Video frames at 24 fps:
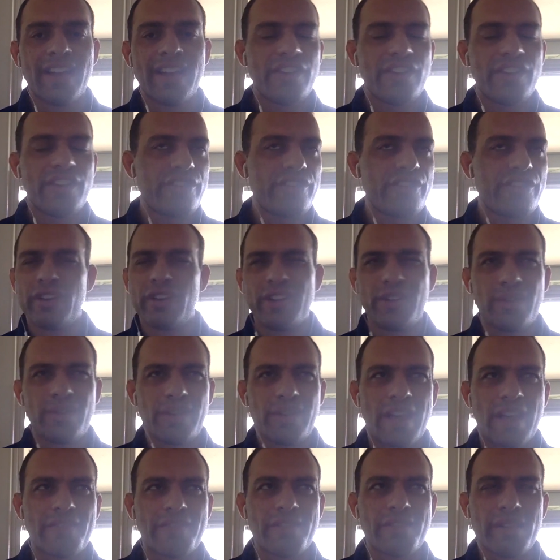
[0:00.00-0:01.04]
So that you
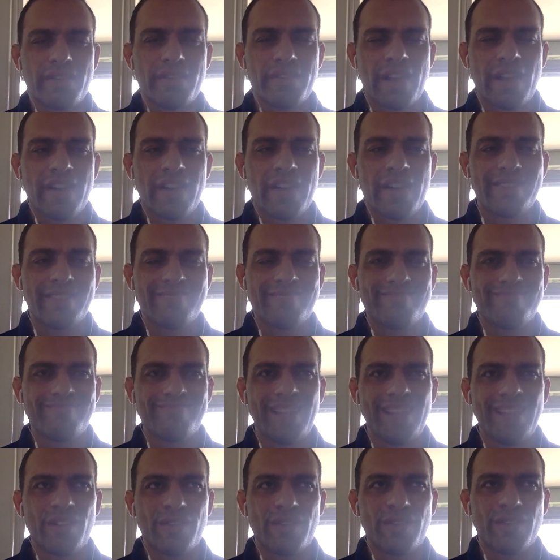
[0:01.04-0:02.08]
have to be very,
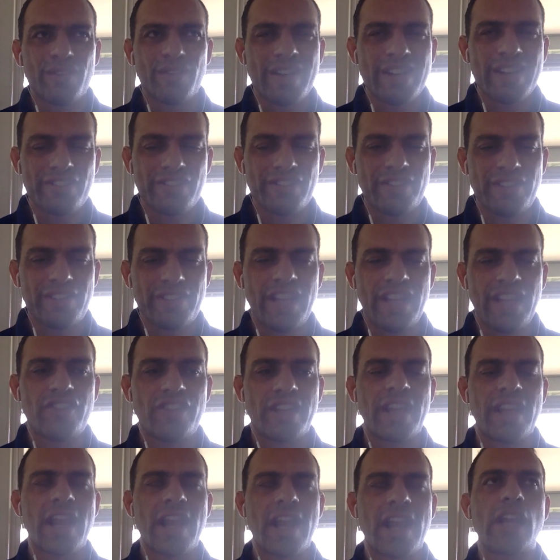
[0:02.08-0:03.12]
very
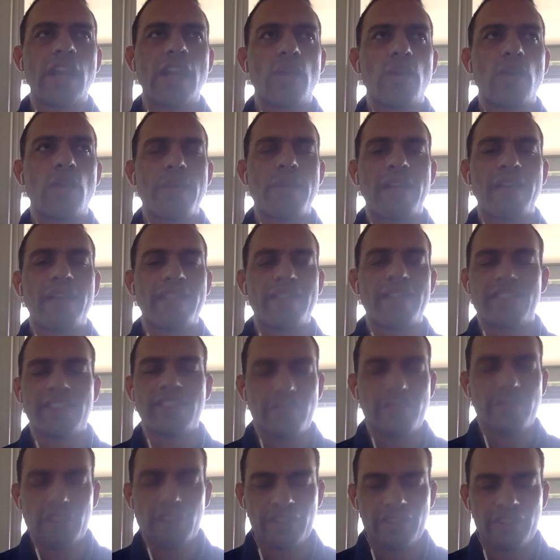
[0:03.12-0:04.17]
strategic in how you go about this
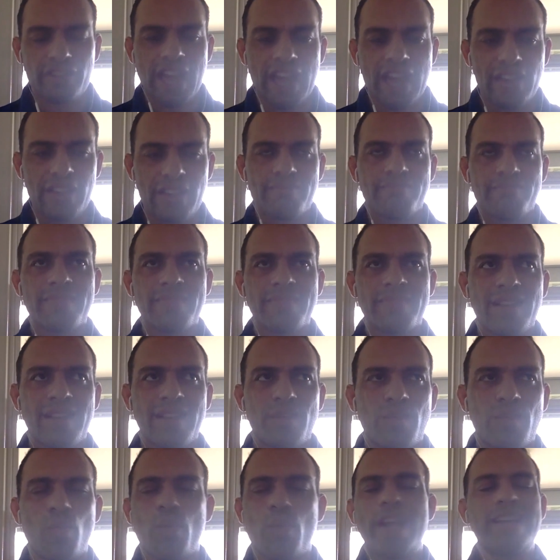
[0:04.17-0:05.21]
stuff. You just can't
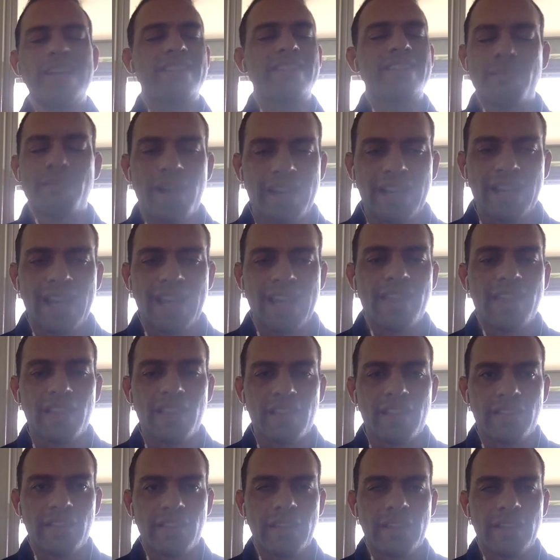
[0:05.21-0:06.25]
waste money
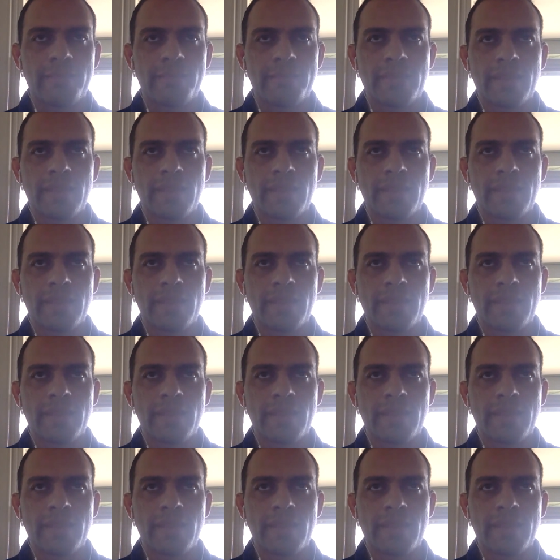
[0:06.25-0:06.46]
endlessly.